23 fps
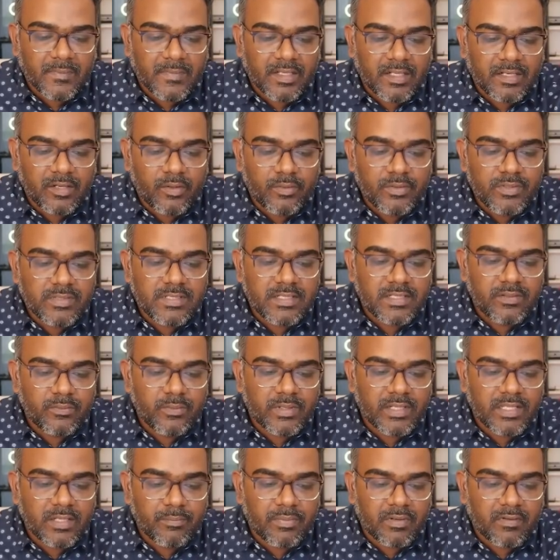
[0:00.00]
and now you see
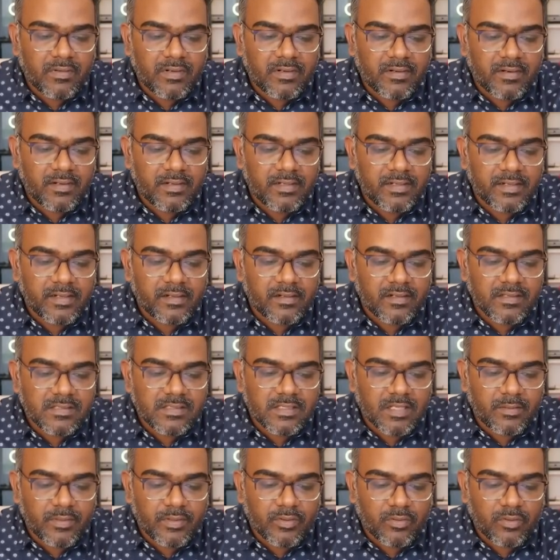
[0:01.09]
where the power trend indicator is
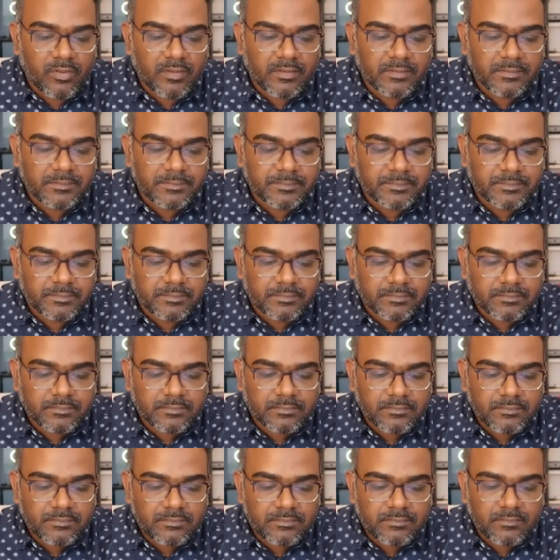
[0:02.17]
coming on,
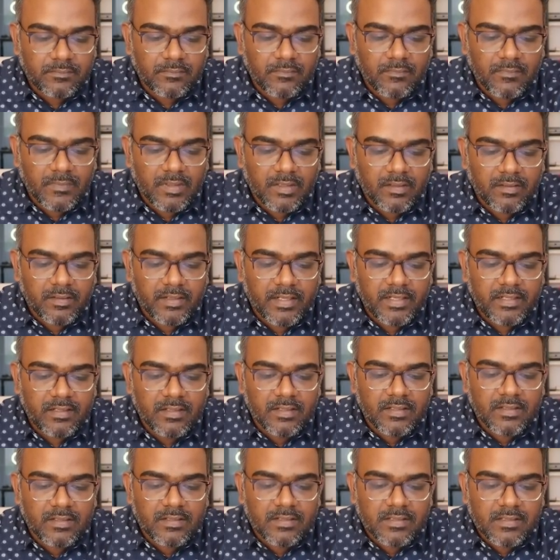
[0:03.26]
right?
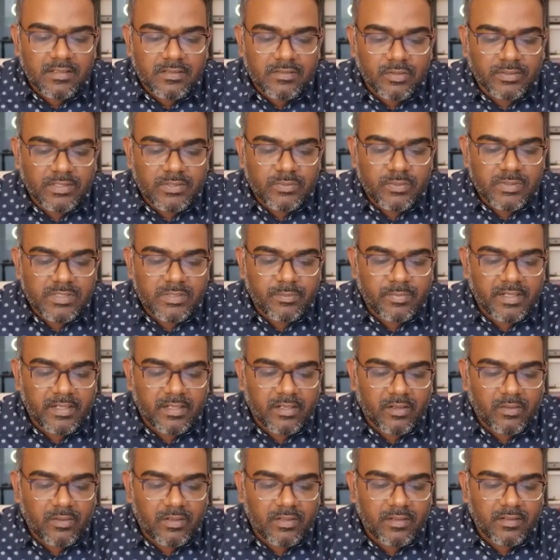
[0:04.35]
So this was a
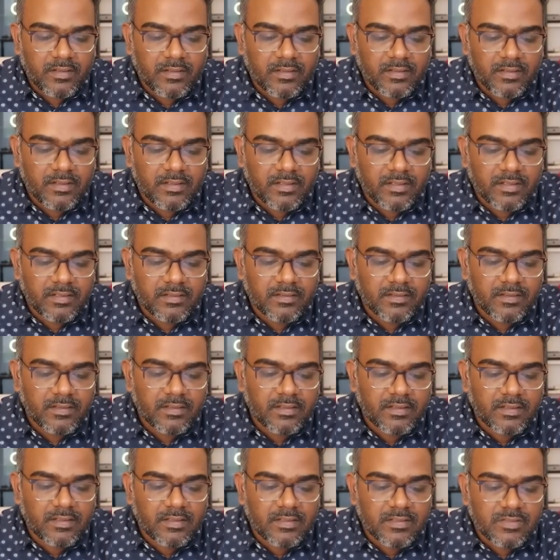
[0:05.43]
breakout here.
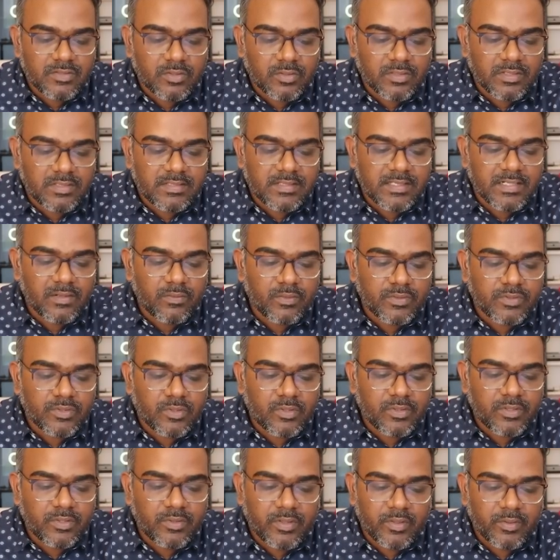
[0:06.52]
So the signal was
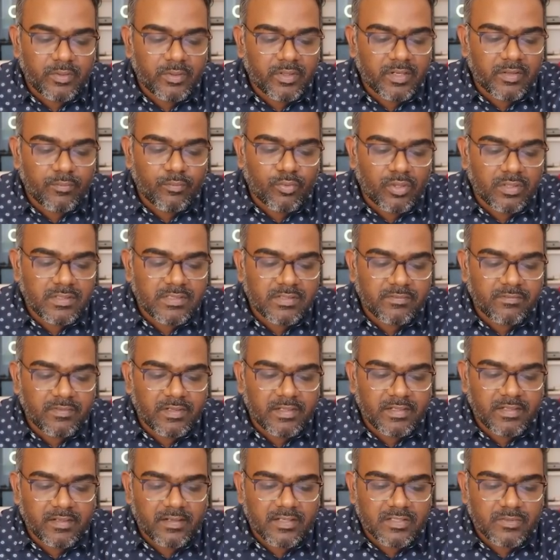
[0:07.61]
on. You could have bought
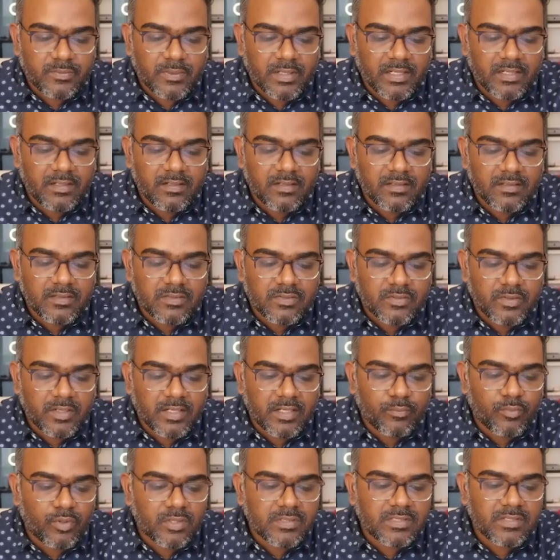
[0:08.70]
somewhere here as well. You could
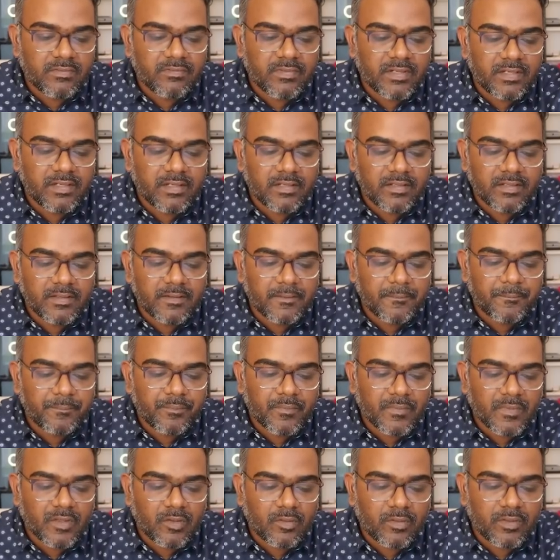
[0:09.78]
have bought somewhere here
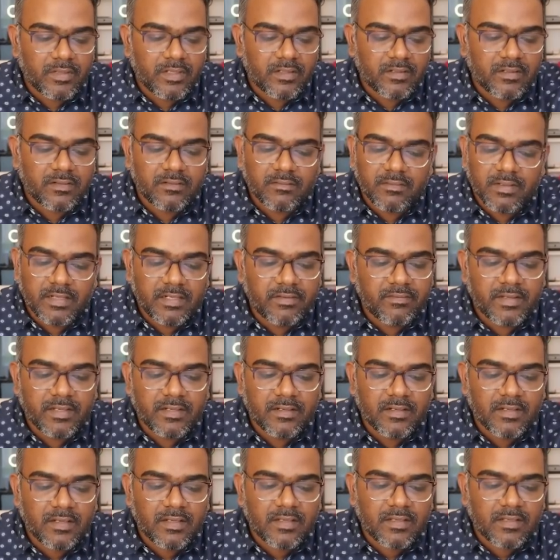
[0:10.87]
or here,
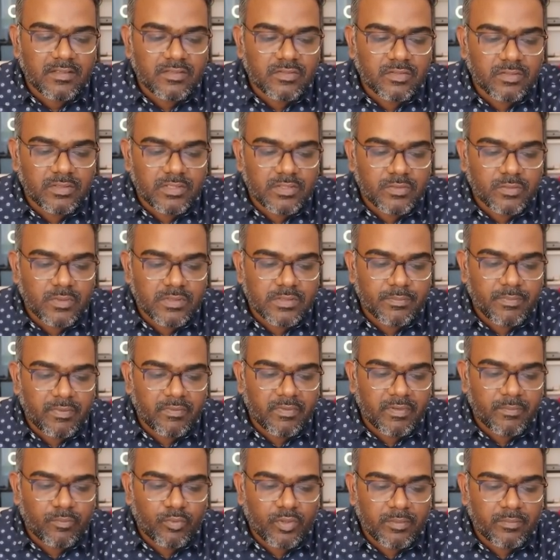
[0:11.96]
anywhere. So this was a
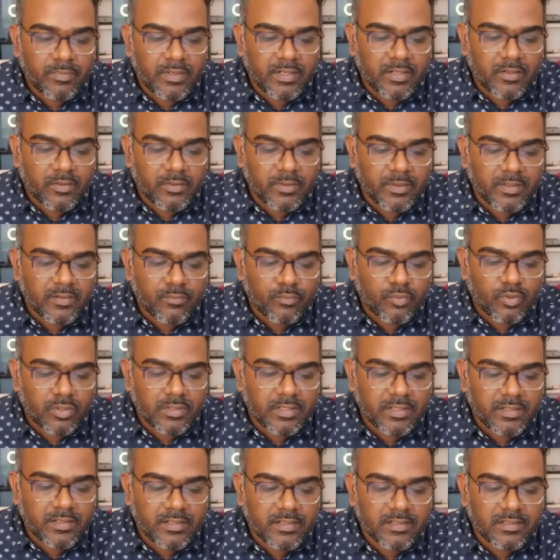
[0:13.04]
pivot point breakout. You could have bought
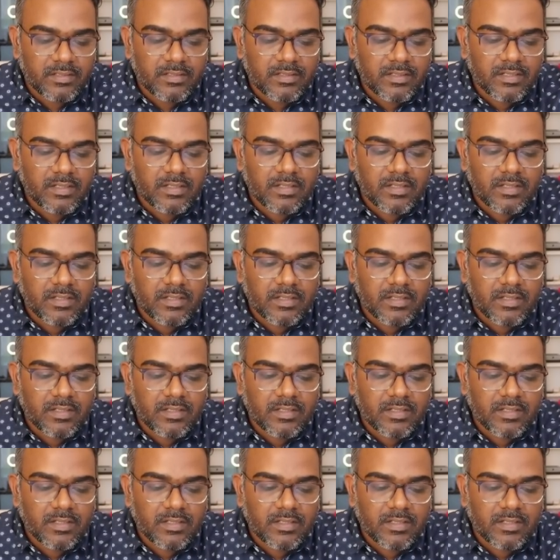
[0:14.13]
it here